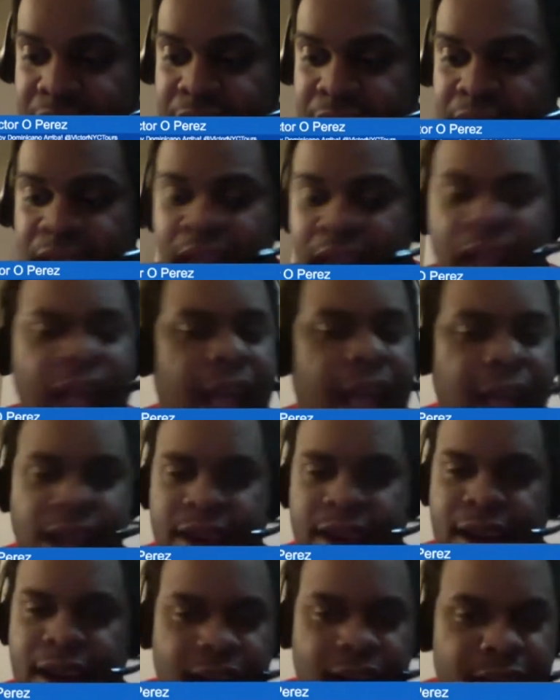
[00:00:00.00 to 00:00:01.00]
and
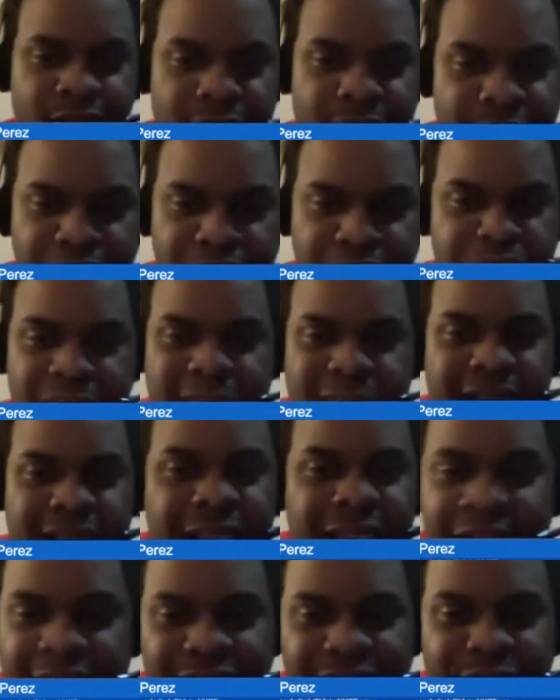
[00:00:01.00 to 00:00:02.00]
an
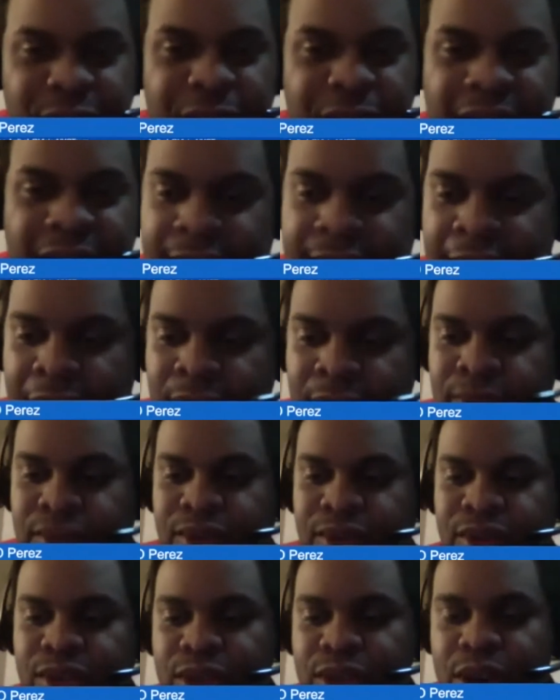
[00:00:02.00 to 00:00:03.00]
yet to be
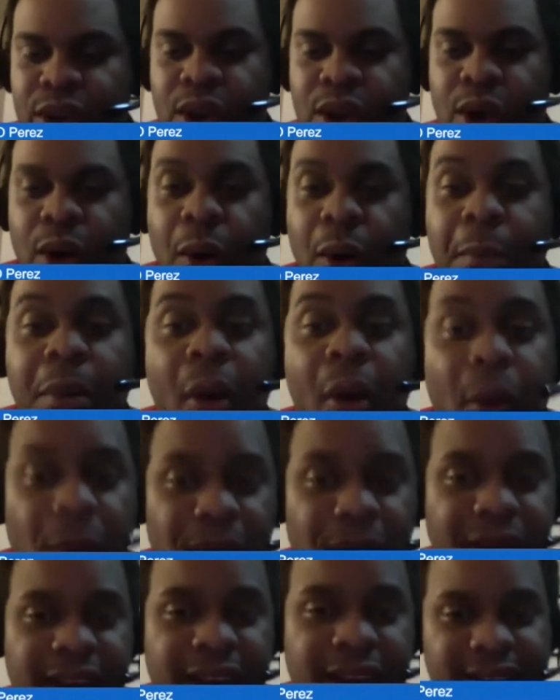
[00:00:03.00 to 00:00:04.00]
announced
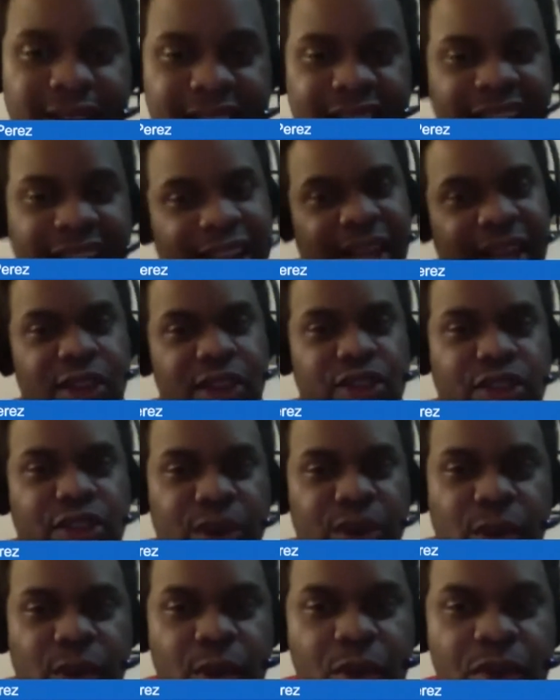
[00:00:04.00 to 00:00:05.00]
opponent. So
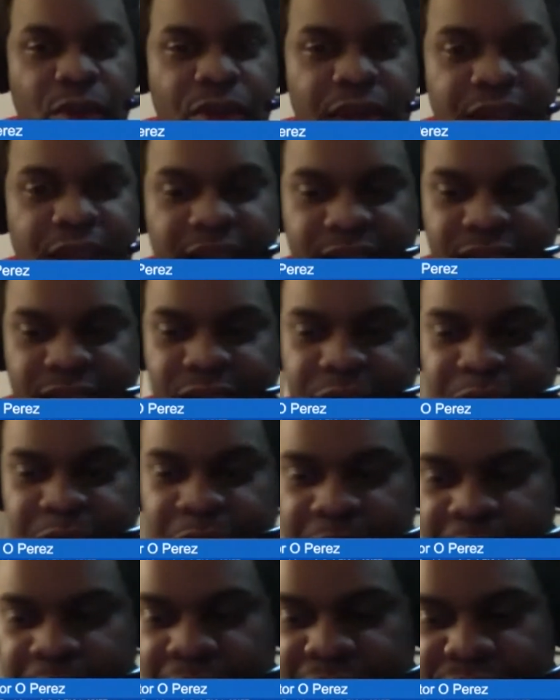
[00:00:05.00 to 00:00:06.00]
this
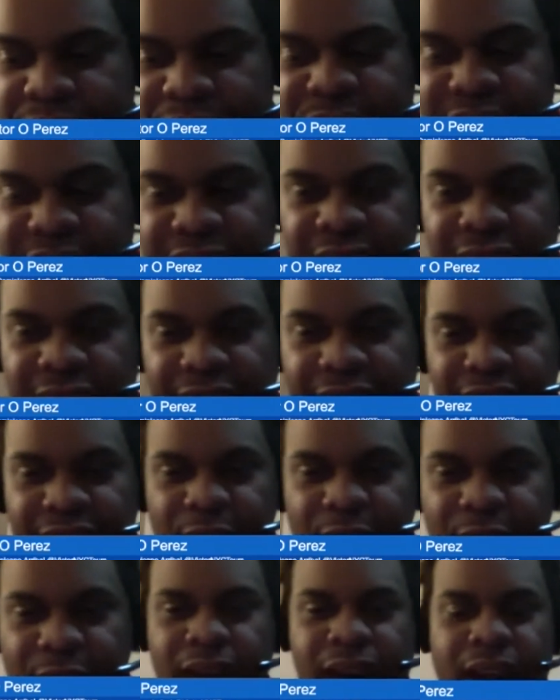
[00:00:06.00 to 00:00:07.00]
personally I like quite a
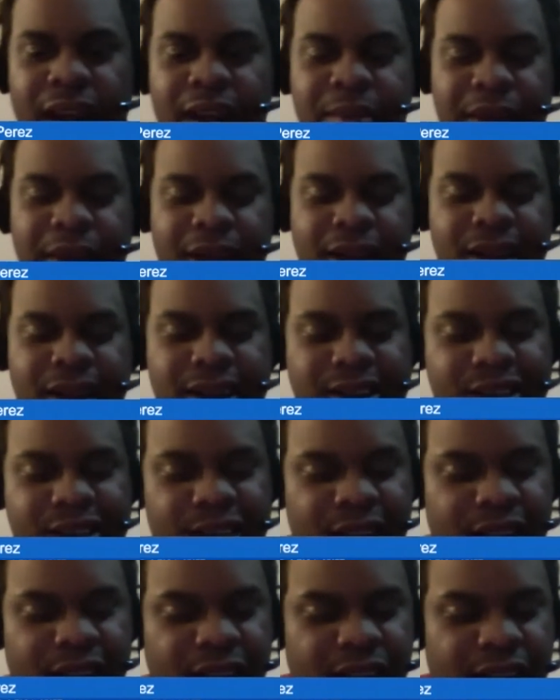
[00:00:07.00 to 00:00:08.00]
lot because
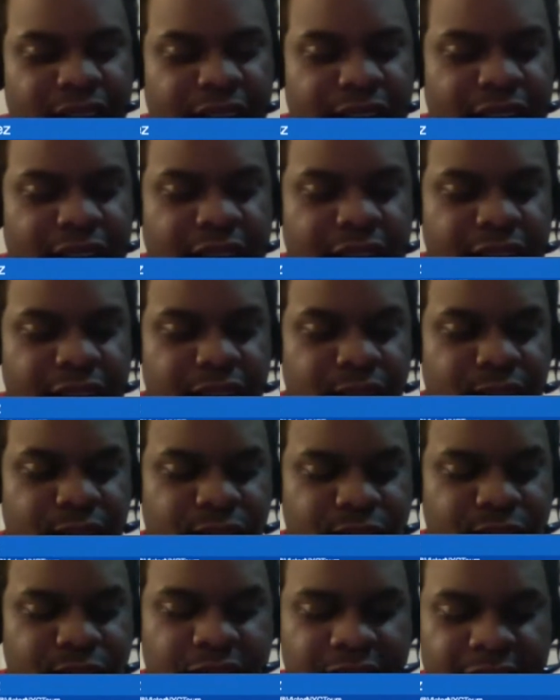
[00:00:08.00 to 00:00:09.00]
you're going to
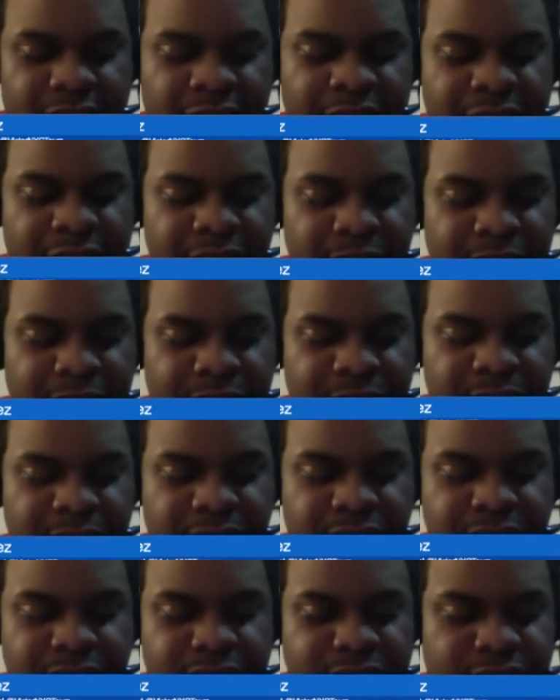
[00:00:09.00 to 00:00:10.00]
have
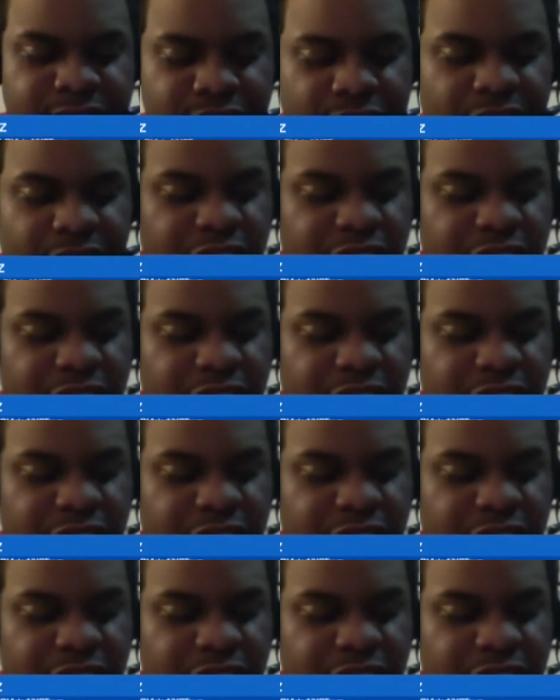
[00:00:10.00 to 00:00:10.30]
these college